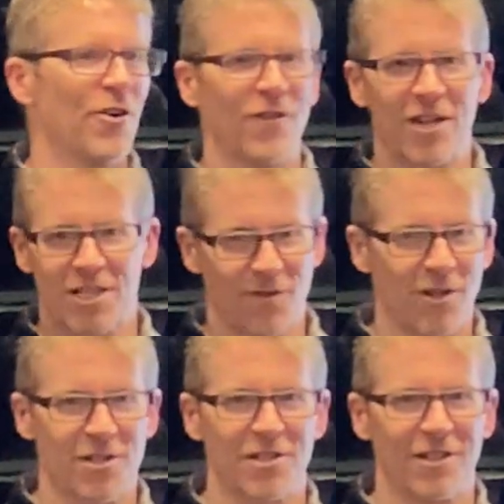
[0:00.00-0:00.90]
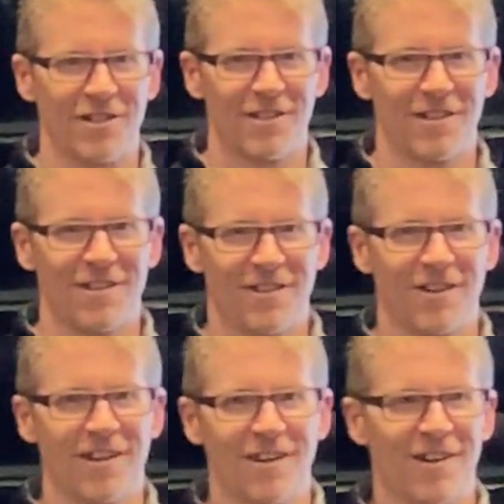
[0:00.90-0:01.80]
or hmm. vice versa,
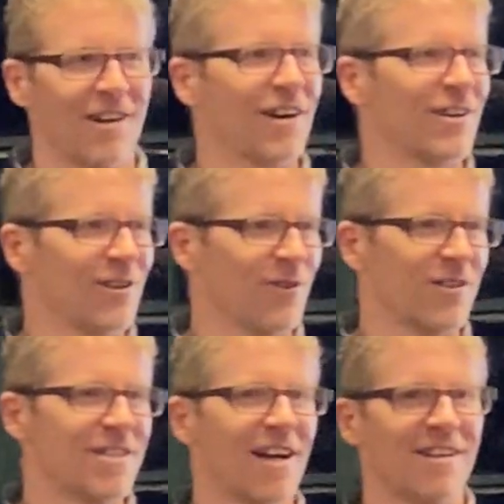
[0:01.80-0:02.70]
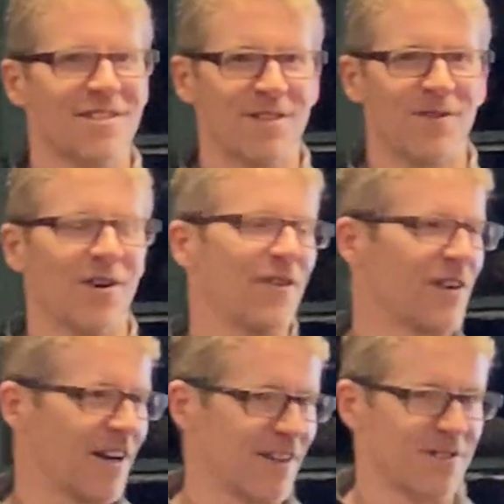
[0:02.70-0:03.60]
right? You're not going to go to the dentist if you have
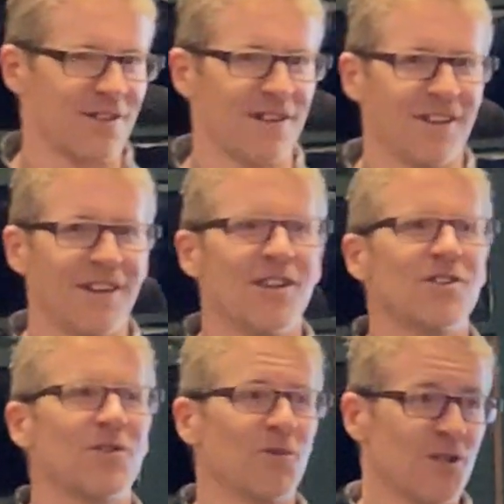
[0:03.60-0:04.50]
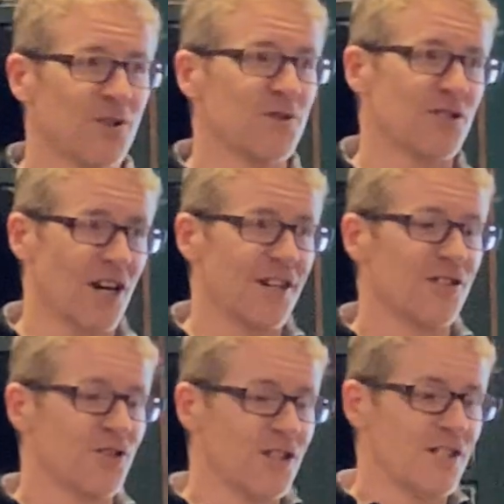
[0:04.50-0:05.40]
cancer. So when you're trying
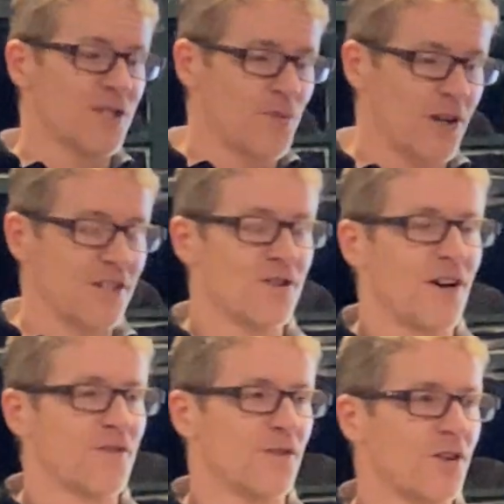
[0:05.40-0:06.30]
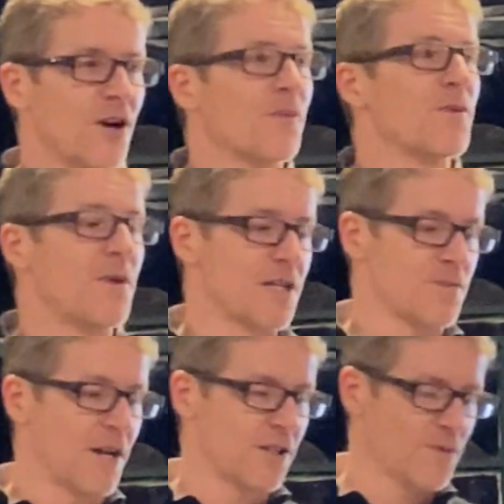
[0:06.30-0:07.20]
to treat these plants, you have to look up the best
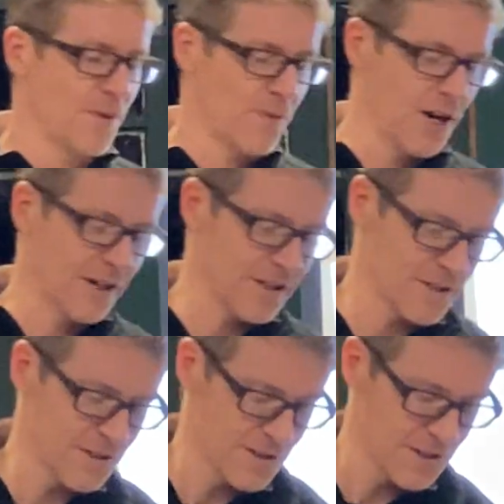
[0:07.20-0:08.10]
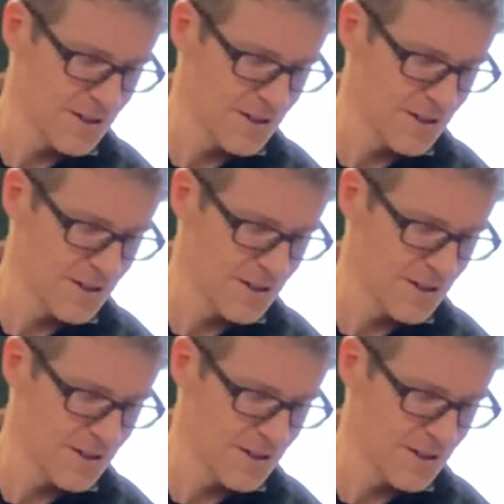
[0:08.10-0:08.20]
management practices.